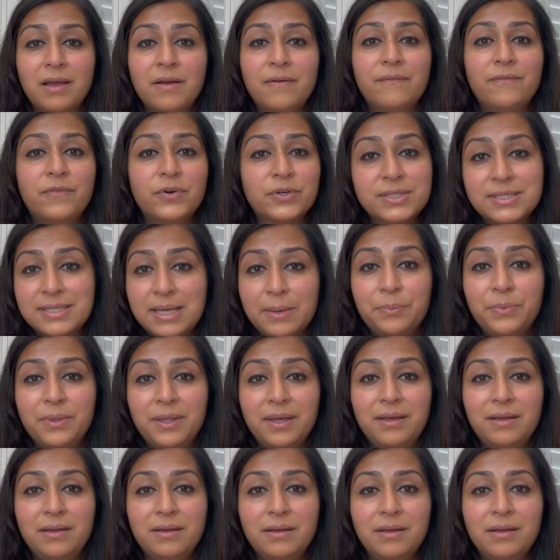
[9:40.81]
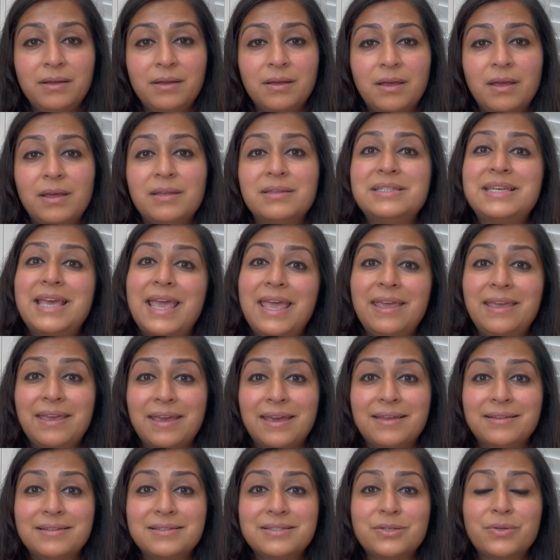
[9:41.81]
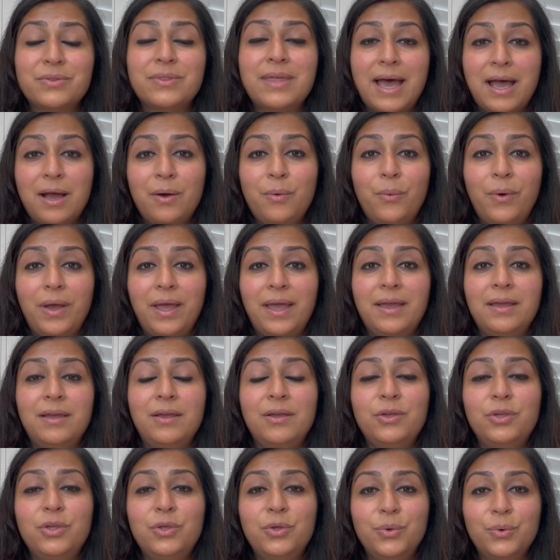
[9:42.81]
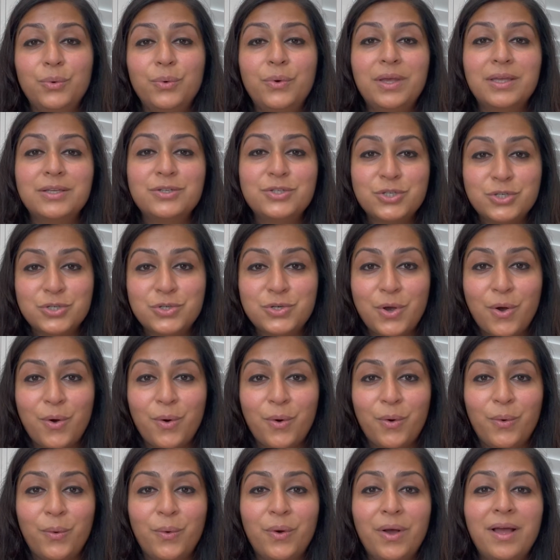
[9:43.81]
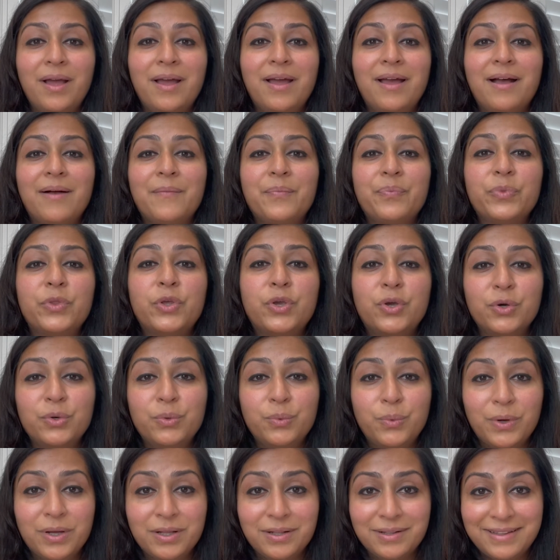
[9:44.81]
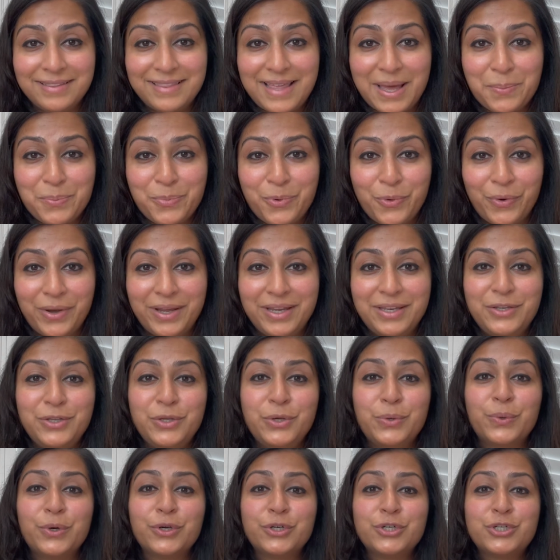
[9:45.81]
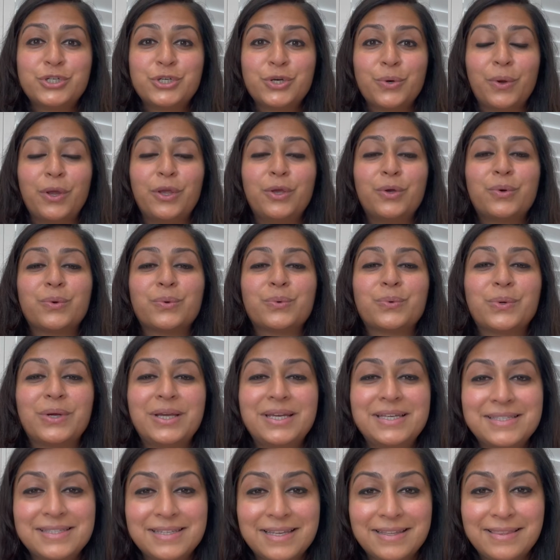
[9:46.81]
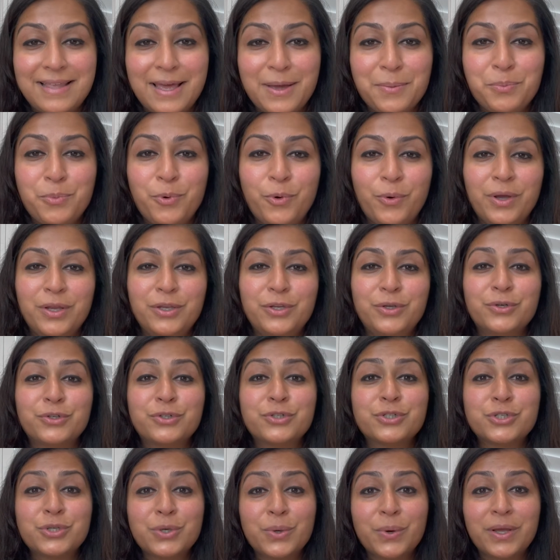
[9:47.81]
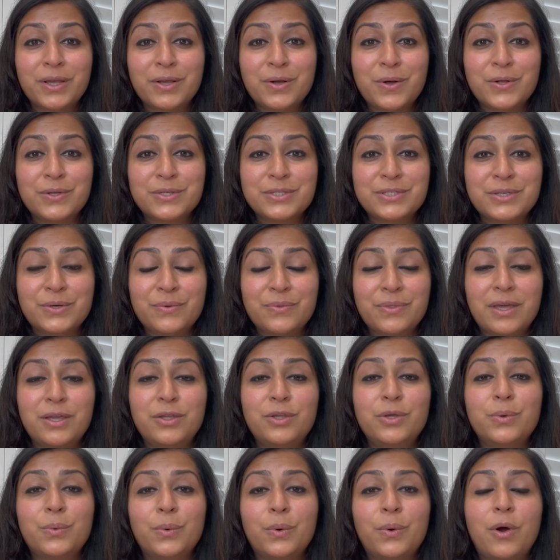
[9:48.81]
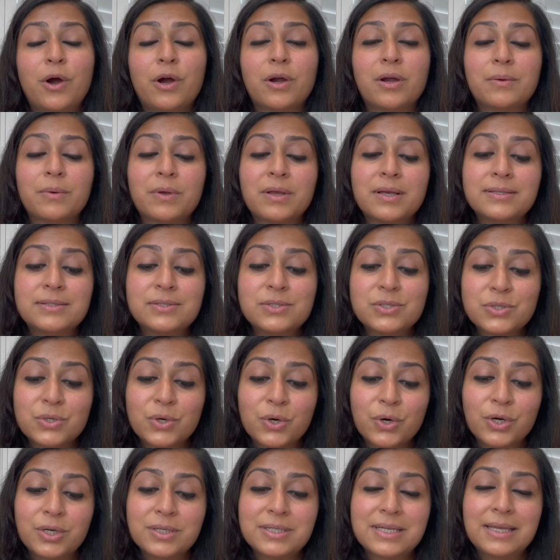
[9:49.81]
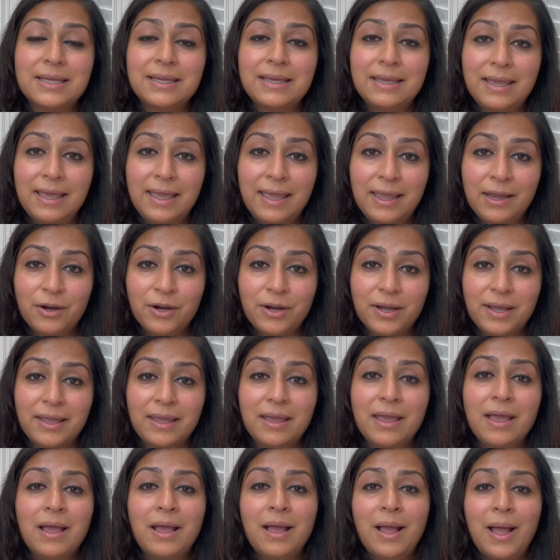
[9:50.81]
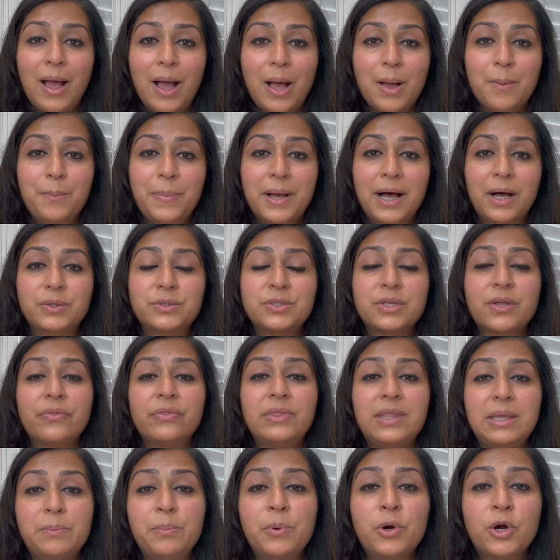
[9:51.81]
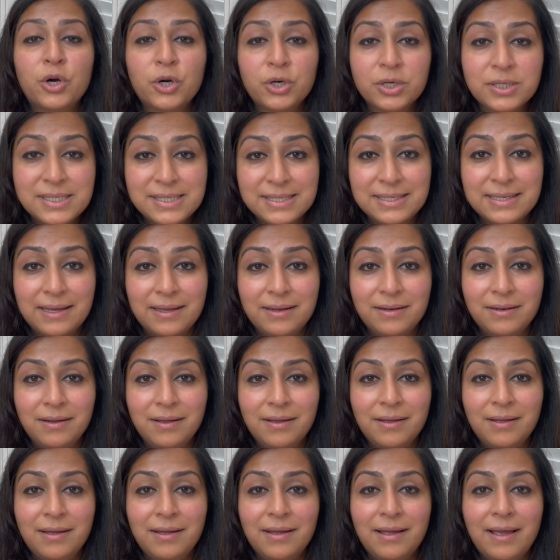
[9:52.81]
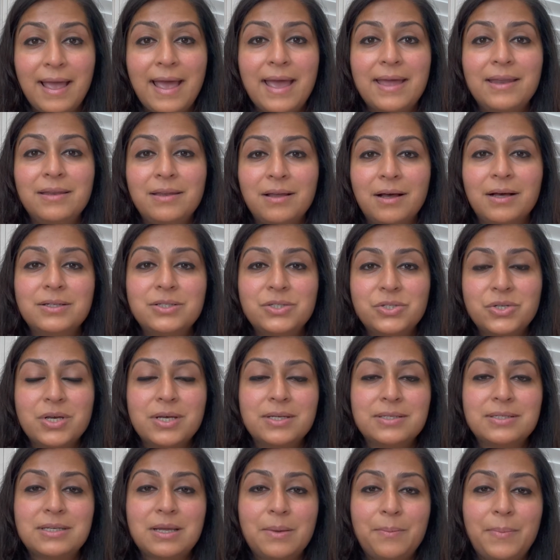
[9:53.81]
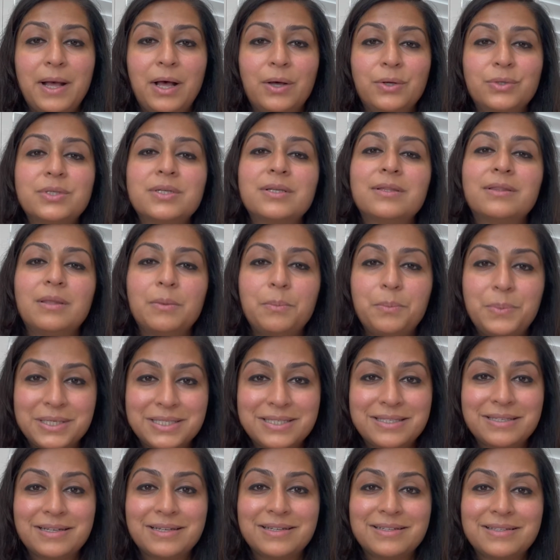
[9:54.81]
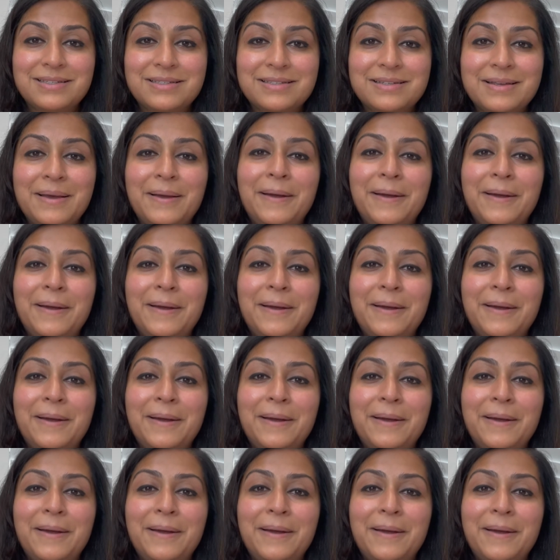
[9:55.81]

for something, take it. So that way you can show goodwill at that point. You are showing grace at that point. You're showing also that you are concerned and caring about the person and not just about the business.